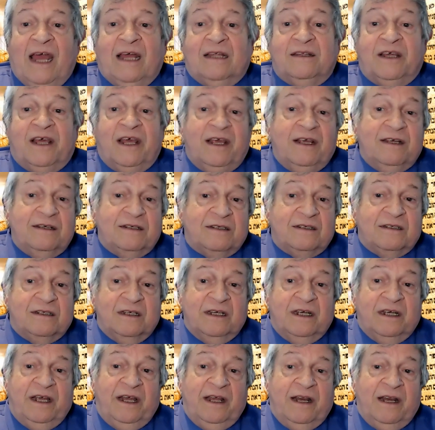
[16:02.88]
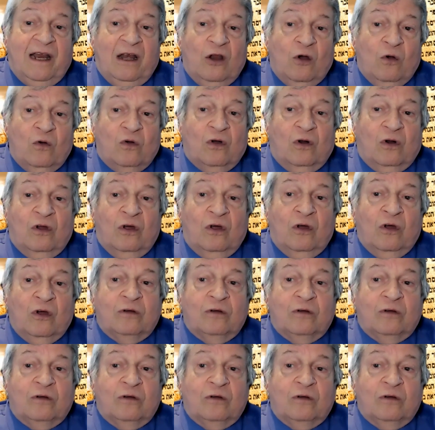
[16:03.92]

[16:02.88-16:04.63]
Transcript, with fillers: ate geese in a local